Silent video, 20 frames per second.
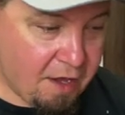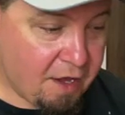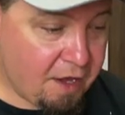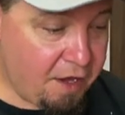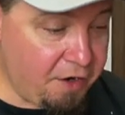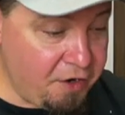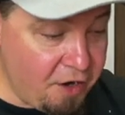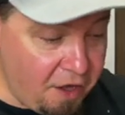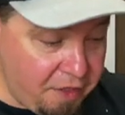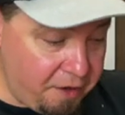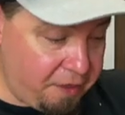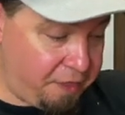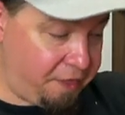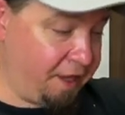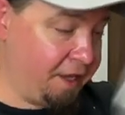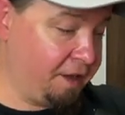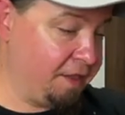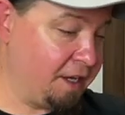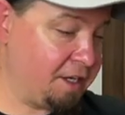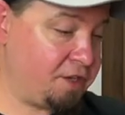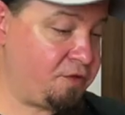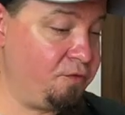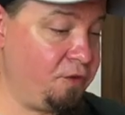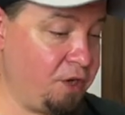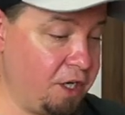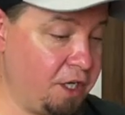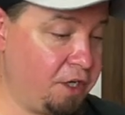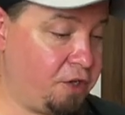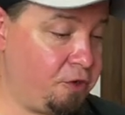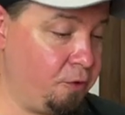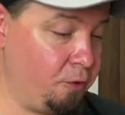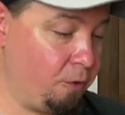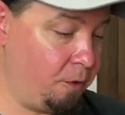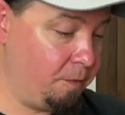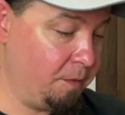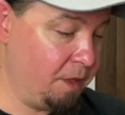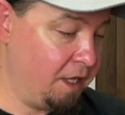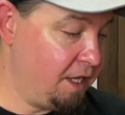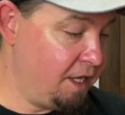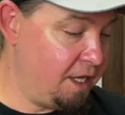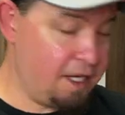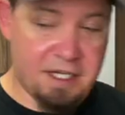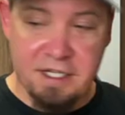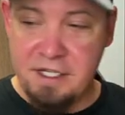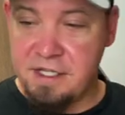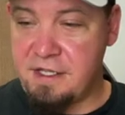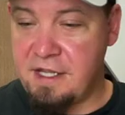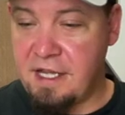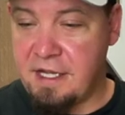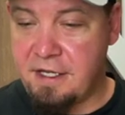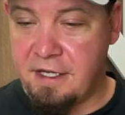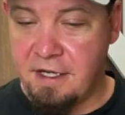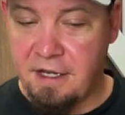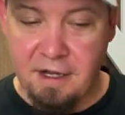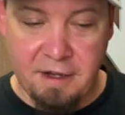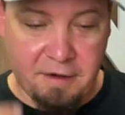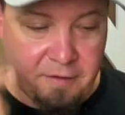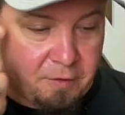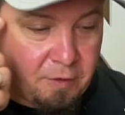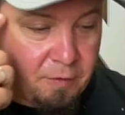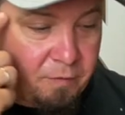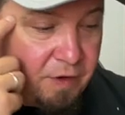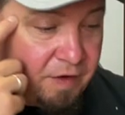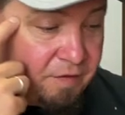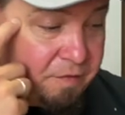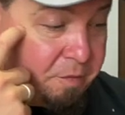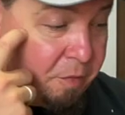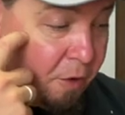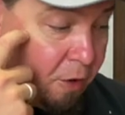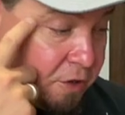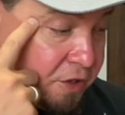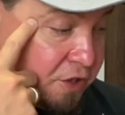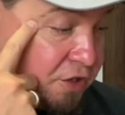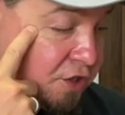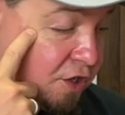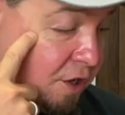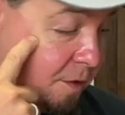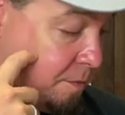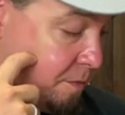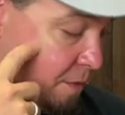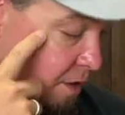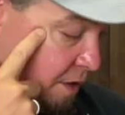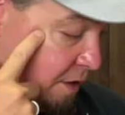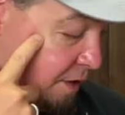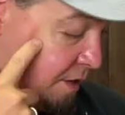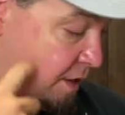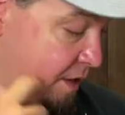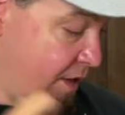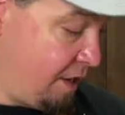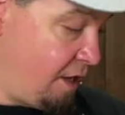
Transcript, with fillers: Another thing that's really cool is that uh, we've bought some uh,